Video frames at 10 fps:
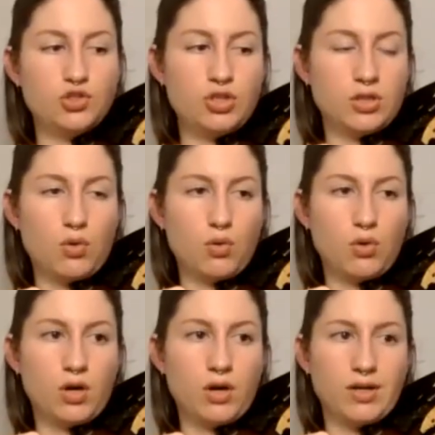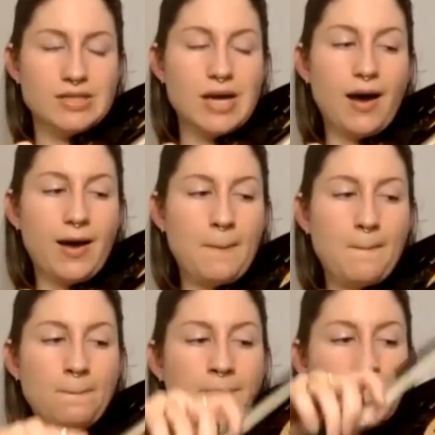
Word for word: G chord in time.